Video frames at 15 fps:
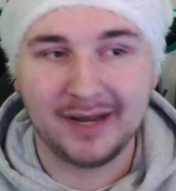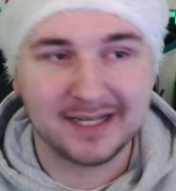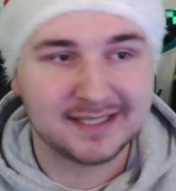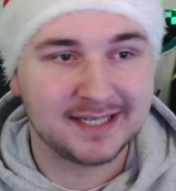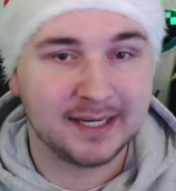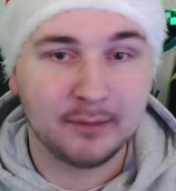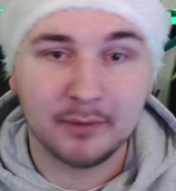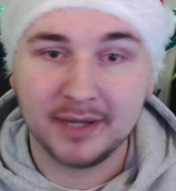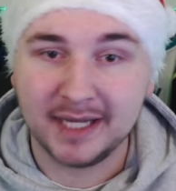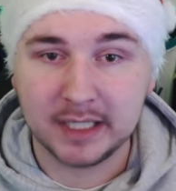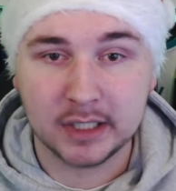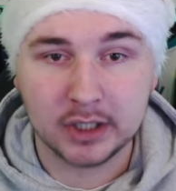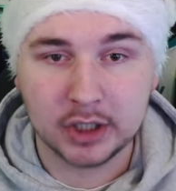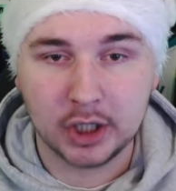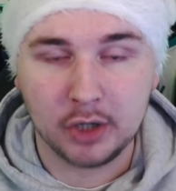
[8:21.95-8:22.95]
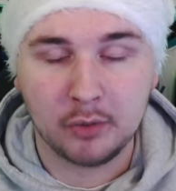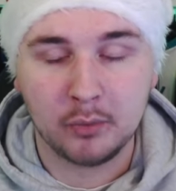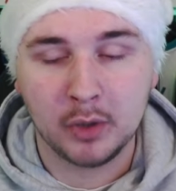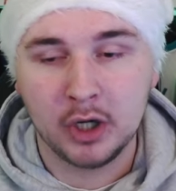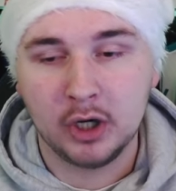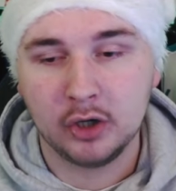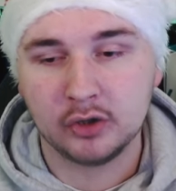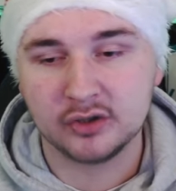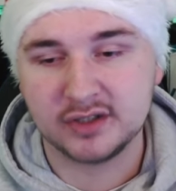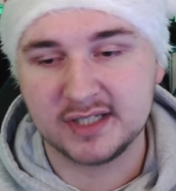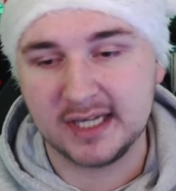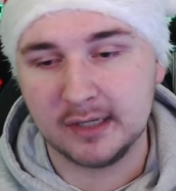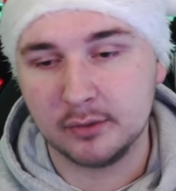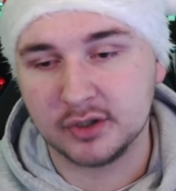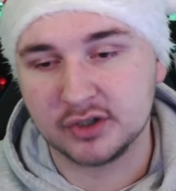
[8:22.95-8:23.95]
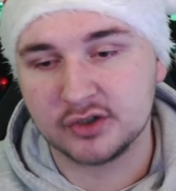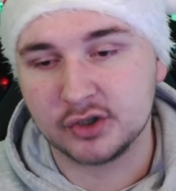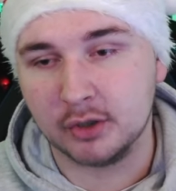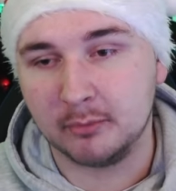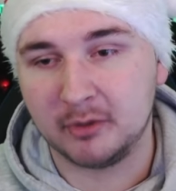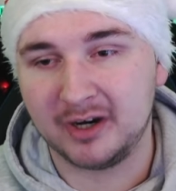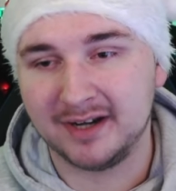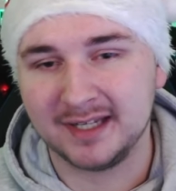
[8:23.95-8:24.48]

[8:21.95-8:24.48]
Let's see what they can do until the summer.